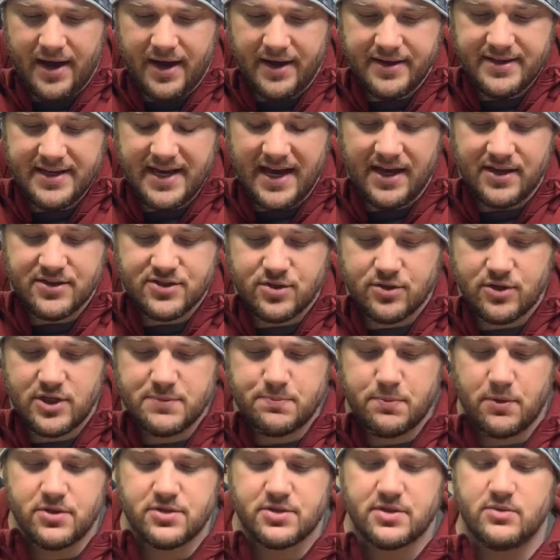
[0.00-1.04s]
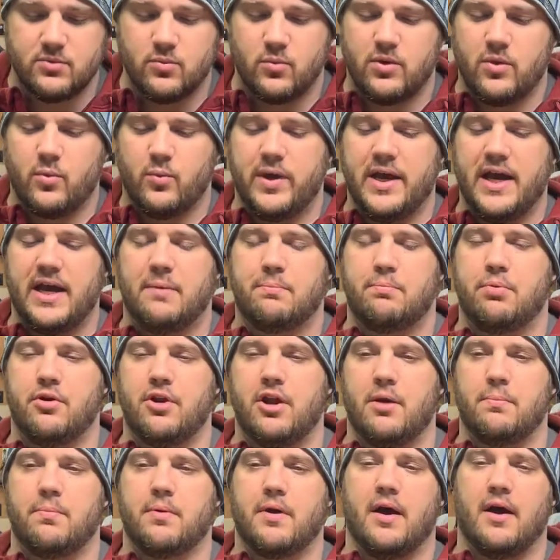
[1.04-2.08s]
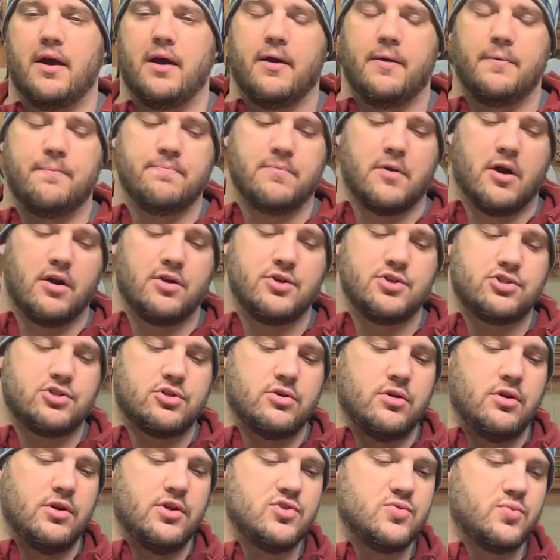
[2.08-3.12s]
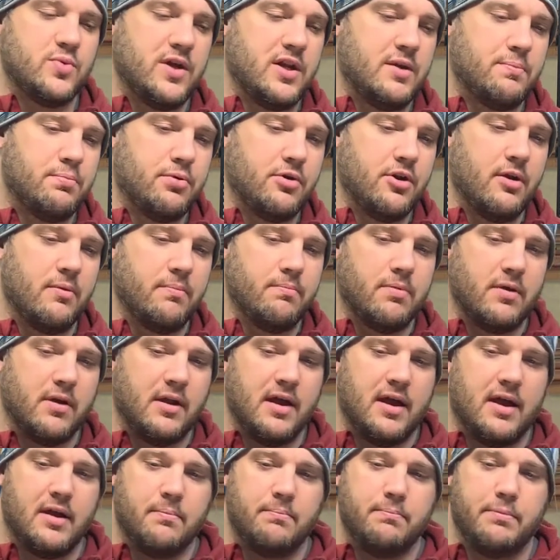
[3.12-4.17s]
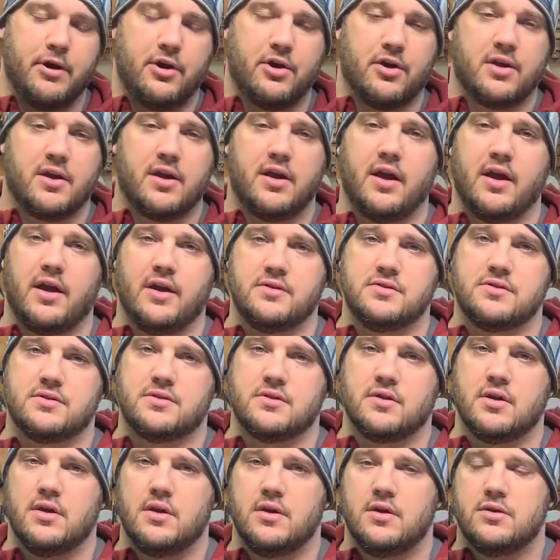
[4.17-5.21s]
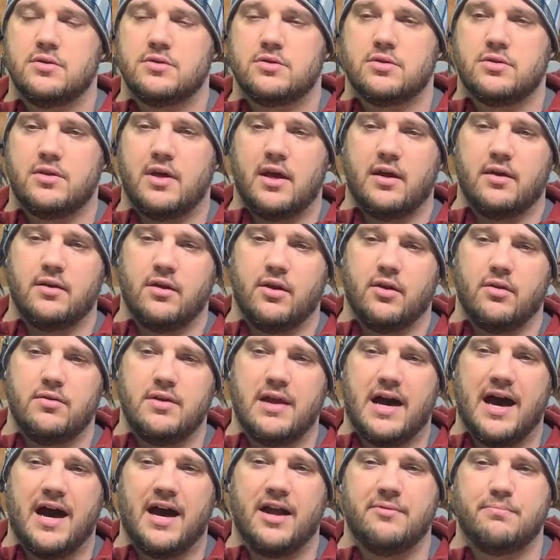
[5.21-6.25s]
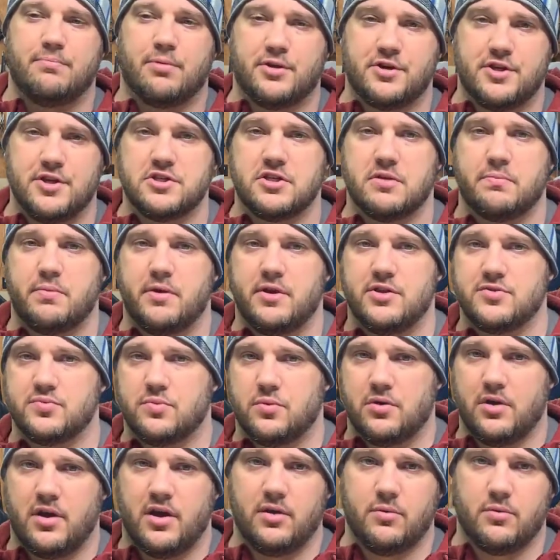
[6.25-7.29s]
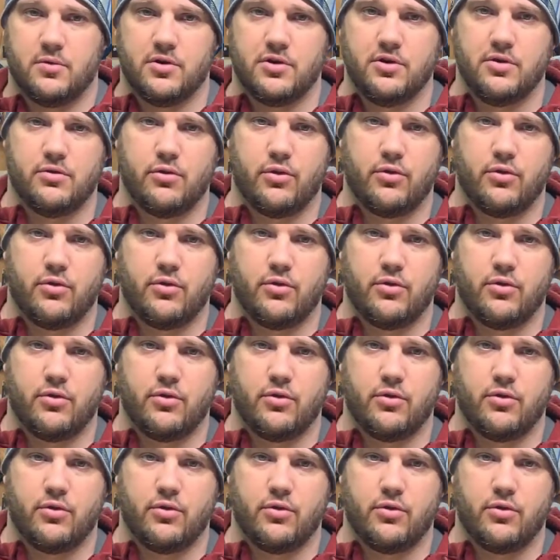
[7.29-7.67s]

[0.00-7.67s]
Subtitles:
Yeah, so this person, we had to put up our insurance, we had to put up a lot of barricades so that the non-participants weren't anywhere near the